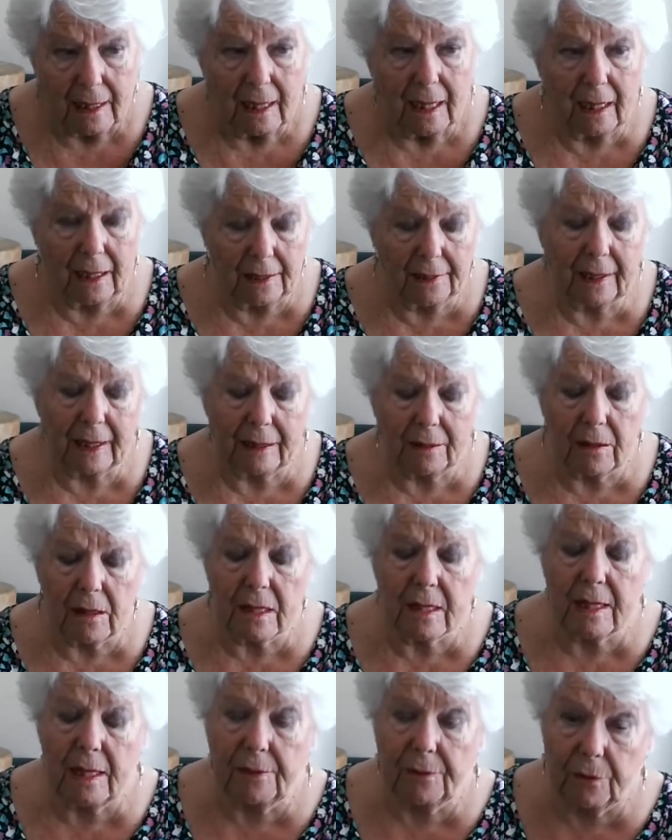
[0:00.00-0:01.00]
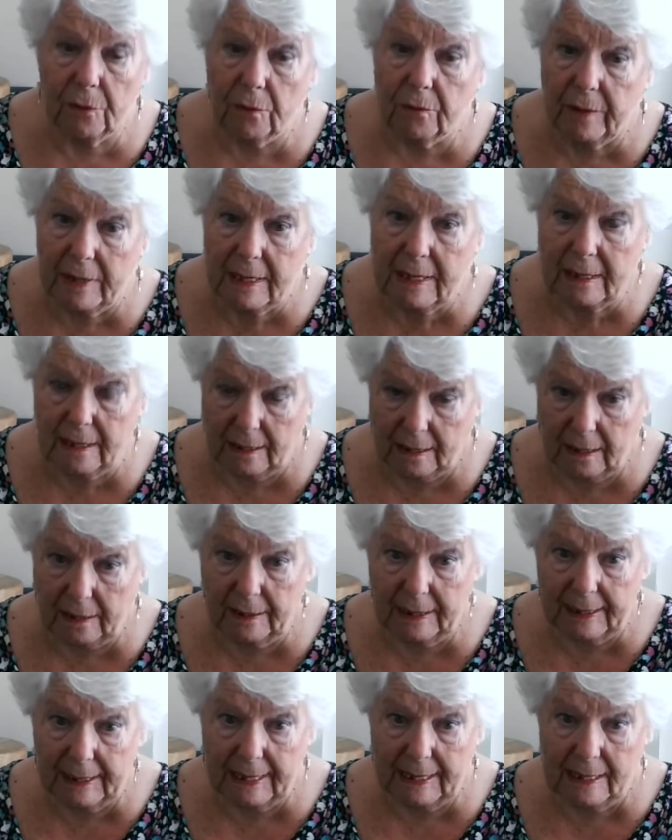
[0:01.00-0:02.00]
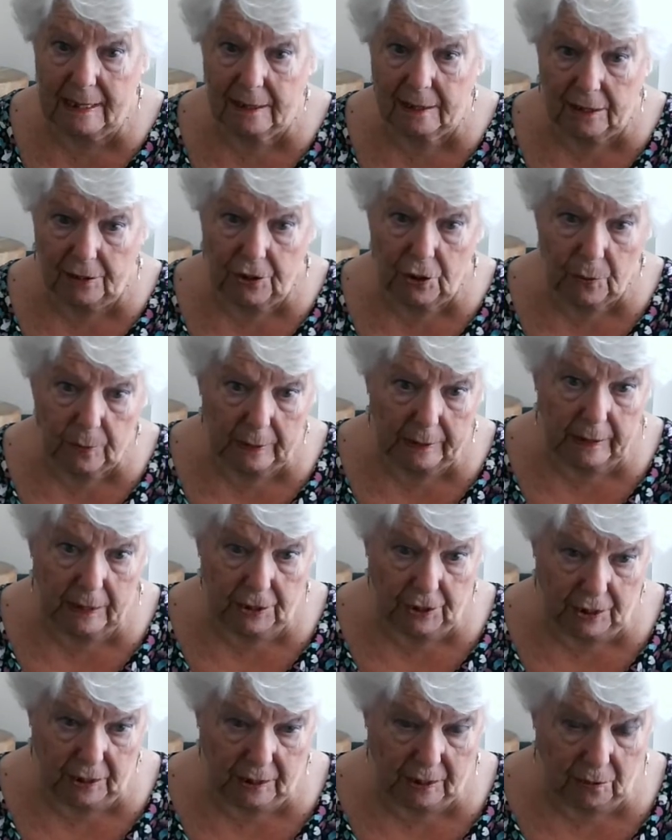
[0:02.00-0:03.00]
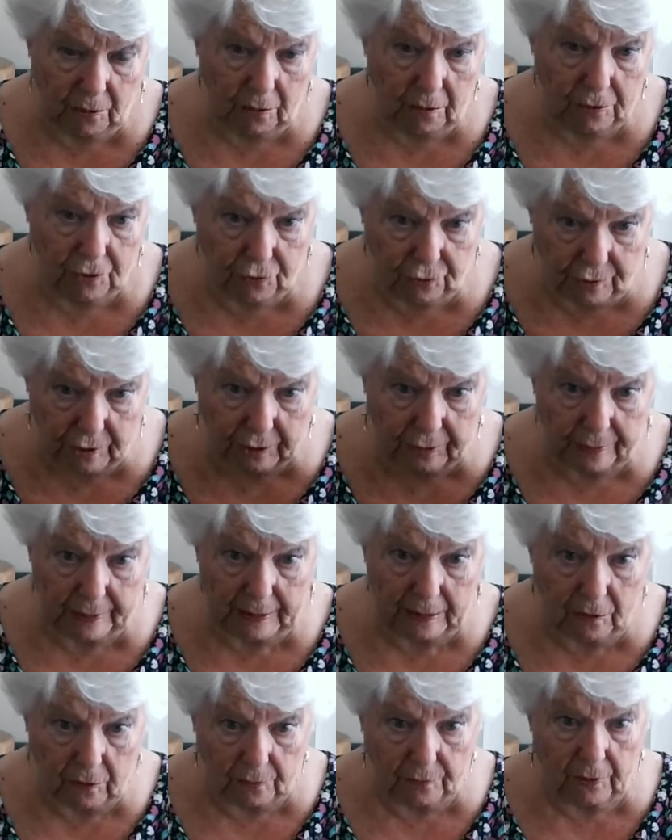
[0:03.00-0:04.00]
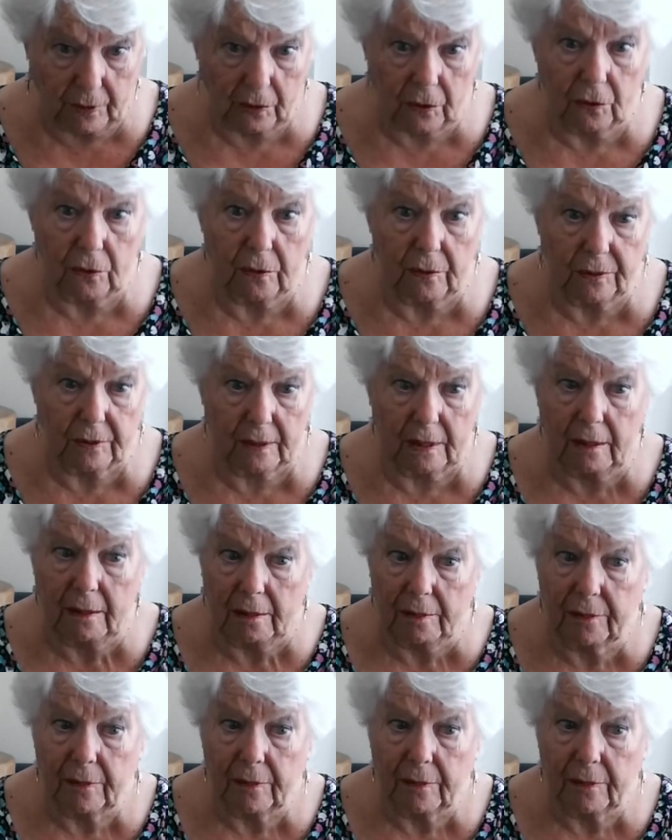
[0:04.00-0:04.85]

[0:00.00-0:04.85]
And I think there are several reasons. I think it is the new energies that are triggering off a lot of stuff.